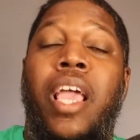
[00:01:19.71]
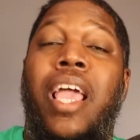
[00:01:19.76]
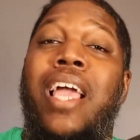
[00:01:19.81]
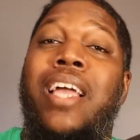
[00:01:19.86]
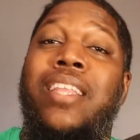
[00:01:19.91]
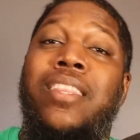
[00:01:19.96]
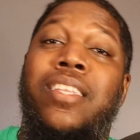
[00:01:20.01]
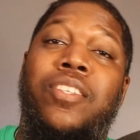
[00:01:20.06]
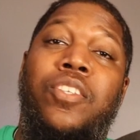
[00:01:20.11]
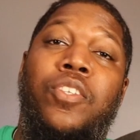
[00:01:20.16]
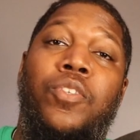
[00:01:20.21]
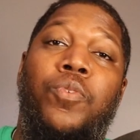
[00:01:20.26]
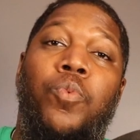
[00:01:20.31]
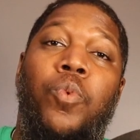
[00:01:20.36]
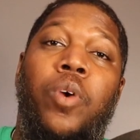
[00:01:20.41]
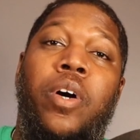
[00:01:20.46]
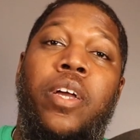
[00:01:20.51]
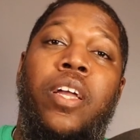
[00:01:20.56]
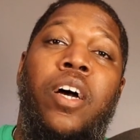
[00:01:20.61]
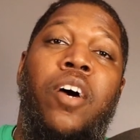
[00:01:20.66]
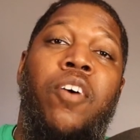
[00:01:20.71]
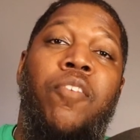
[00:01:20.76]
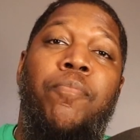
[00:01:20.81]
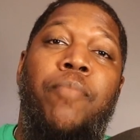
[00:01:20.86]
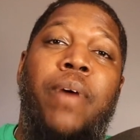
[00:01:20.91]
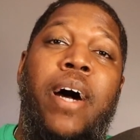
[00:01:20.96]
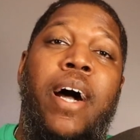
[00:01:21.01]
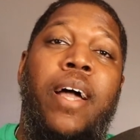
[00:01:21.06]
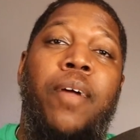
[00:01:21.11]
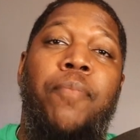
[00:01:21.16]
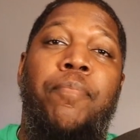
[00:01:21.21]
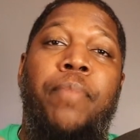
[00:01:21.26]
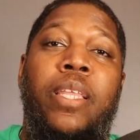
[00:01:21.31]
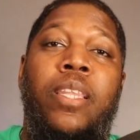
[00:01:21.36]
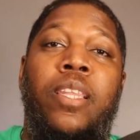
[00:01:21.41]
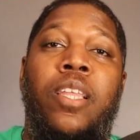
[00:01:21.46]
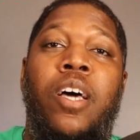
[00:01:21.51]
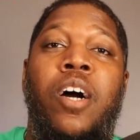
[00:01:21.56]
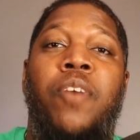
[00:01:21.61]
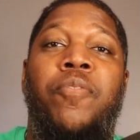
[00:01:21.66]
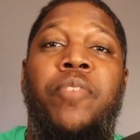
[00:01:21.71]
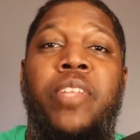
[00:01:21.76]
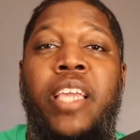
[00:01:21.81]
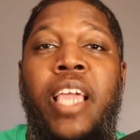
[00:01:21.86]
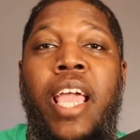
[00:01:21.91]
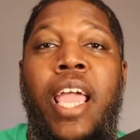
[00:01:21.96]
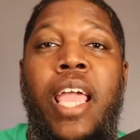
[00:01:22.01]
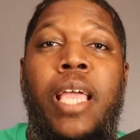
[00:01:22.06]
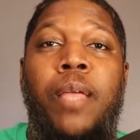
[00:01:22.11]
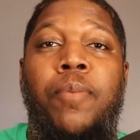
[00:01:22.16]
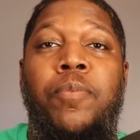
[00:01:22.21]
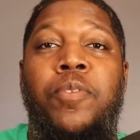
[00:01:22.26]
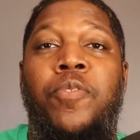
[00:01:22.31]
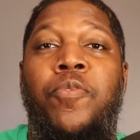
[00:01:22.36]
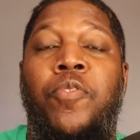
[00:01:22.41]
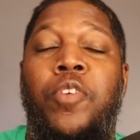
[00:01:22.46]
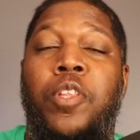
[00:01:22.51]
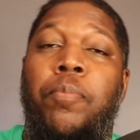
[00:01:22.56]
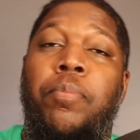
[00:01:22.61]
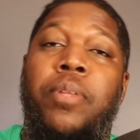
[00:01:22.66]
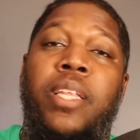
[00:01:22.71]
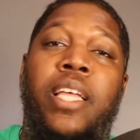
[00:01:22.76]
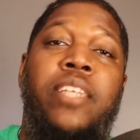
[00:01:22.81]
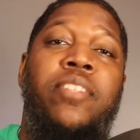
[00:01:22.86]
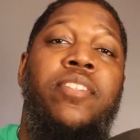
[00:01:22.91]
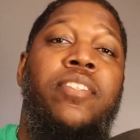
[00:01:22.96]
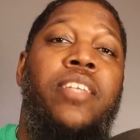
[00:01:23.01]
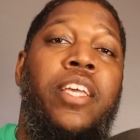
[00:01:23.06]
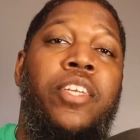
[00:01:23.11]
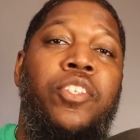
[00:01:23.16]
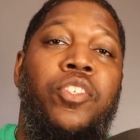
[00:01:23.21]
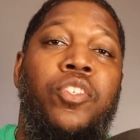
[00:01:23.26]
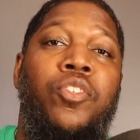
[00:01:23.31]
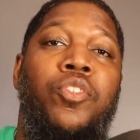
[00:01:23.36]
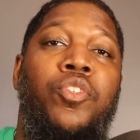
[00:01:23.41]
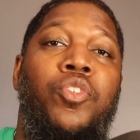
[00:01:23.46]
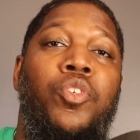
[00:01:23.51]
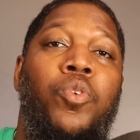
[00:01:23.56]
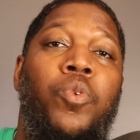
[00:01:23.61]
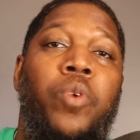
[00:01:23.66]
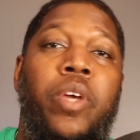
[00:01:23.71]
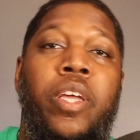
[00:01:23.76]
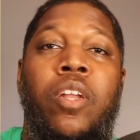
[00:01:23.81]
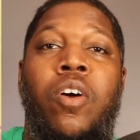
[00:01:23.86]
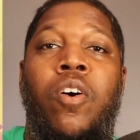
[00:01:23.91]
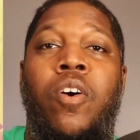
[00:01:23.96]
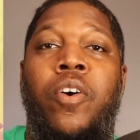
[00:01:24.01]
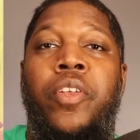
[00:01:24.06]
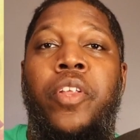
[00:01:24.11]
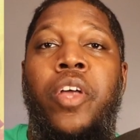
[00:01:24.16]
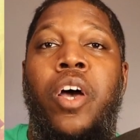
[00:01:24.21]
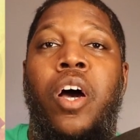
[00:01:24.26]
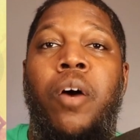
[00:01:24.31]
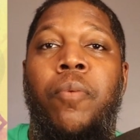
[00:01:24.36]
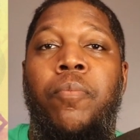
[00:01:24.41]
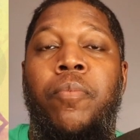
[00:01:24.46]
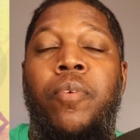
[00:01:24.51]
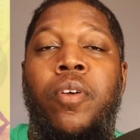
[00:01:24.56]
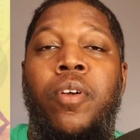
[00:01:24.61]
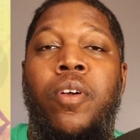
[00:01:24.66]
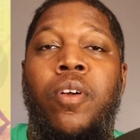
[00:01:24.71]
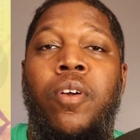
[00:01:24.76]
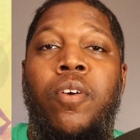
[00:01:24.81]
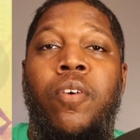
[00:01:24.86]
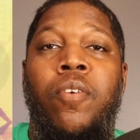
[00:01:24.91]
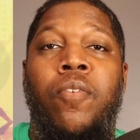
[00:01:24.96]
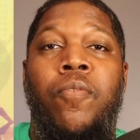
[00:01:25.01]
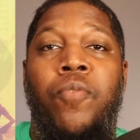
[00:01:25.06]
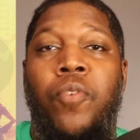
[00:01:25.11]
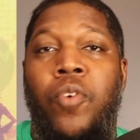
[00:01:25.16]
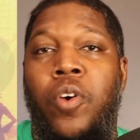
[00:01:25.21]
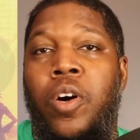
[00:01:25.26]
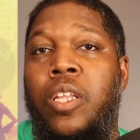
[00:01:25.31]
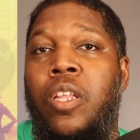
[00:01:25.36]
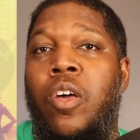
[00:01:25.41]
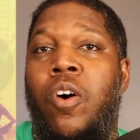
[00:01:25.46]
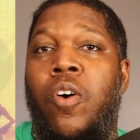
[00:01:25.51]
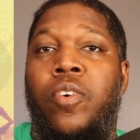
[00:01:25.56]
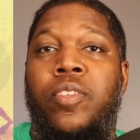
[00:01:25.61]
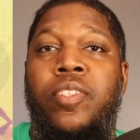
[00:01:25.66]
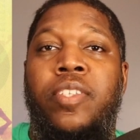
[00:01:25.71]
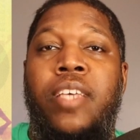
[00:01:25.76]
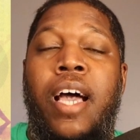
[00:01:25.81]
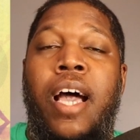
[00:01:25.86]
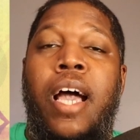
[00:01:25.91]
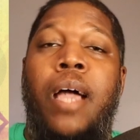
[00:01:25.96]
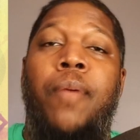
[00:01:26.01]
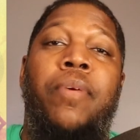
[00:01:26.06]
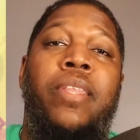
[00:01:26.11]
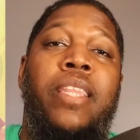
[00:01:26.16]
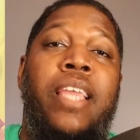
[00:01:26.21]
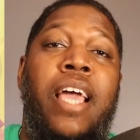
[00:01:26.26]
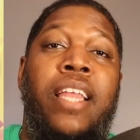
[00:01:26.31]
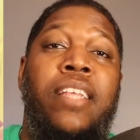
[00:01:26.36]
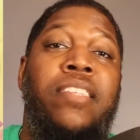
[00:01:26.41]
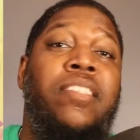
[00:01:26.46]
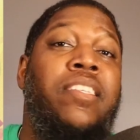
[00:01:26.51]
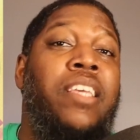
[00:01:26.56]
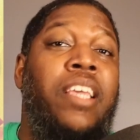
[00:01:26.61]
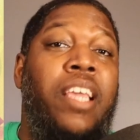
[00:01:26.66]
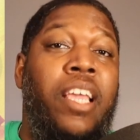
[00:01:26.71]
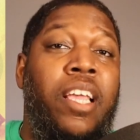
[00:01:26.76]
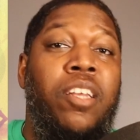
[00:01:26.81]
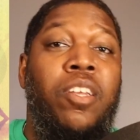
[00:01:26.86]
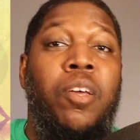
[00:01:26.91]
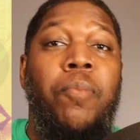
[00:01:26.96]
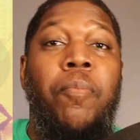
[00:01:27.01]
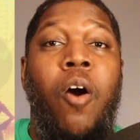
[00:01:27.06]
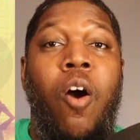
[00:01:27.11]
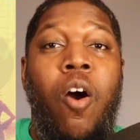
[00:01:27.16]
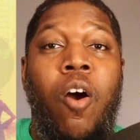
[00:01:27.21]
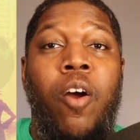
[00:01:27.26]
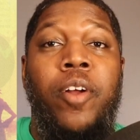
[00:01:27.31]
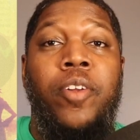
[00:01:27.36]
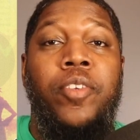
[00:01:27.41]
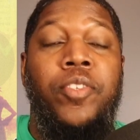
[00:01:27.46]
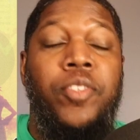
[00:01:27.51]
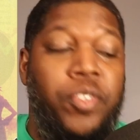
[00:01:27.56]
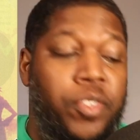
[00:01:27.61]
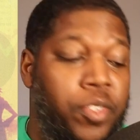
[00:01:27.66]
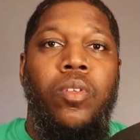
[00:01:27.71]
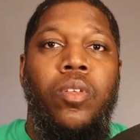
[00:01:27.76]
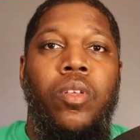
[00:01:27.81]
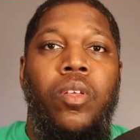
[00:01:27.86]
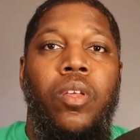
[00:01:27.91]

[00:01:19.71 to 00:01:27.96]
and this is one of my beloved games for the PlayStation 2 and on up for a long time, and that is Kingdom Hearts.